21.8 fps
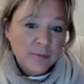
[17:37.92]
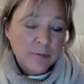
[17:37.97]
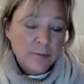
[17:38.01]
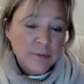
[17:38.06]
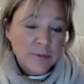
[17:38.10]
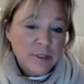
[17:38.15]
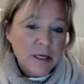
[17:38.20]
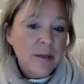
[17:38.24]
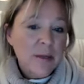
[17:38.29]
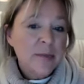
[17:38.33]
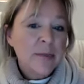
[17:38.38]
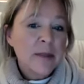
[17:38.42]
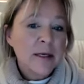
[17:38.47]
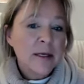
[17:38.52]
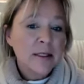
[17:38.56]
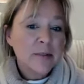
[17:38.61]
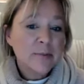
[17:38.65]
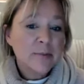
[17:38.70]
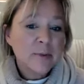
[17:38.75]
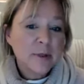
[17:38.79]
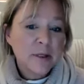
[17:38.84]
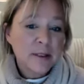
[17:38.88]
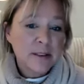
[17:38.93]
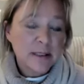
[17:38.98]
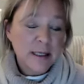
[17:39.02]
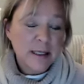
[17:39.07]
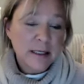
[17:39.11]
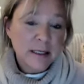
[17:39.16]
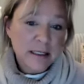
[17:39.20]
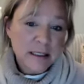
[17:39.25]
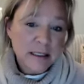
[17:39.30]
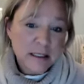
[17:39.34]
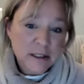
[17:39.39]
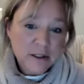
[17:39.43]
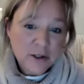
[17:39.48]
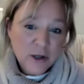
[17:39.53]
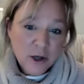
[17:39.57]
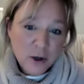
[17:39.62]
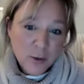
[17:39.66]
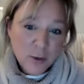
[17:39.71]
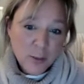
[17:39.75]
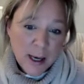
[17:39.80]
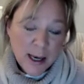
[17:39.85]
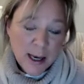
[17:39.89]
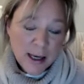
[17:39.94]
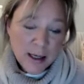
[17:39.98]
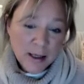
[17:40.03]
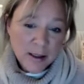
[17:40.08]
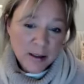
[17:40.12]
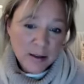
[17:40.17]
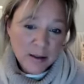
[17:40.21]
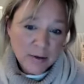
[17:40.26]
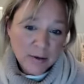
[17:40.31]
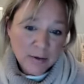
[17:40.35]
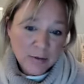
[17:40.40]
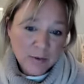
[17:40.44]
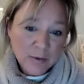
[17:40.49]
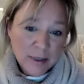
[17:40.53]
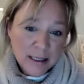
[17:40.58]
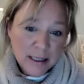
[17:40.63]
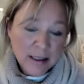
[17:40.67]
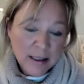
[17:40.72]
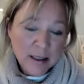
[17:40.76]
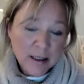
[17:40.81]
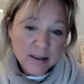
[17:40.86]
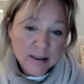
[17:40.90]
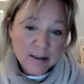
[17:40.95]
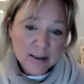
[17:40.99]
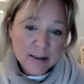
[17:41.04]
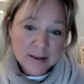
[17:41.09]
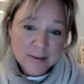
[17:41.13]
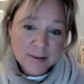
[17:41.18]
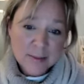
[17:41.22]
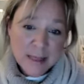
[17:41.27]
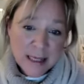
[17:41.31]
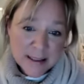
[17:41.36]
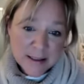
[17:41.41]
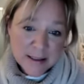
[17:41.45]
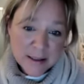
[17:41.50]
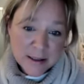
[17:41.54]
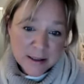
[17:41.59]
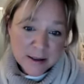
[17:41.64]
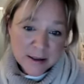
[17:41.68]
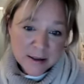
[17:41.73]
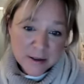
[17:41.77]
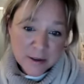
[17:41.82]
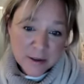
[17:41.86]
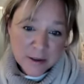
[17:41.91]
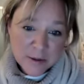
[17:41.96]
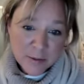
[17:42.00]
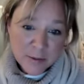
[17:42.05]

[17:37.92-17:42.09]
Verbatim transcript: done this because they needed to go back and relearn some lessons,